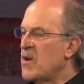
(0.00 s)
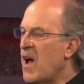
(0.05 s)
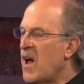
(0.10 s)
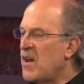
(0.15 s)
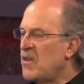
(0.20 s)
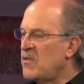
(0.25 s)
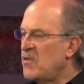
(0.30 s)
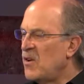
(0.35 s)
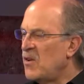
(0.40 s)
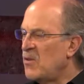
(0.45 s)

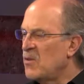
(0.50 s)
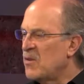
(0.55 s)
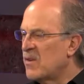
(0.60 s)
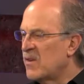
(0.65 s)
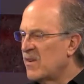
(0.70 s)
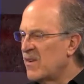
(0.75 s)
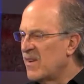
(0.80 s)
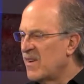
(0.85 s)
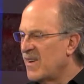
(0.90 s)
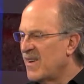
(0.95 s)

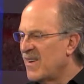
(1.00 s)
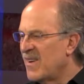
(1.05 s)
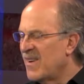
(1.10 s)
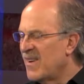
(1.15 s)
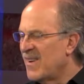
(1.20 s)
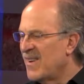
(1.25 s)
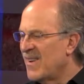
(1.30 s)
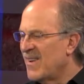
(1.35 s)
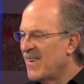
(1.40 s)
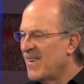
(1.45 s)

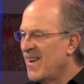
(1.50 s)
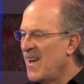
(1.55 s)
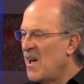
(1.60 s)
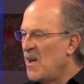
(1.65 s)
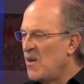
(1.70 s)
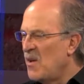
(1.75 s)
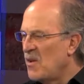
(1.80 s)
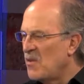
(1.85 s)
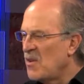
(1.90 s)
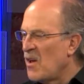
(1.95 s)
I'm sorry, go
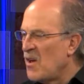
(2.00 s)
ahead.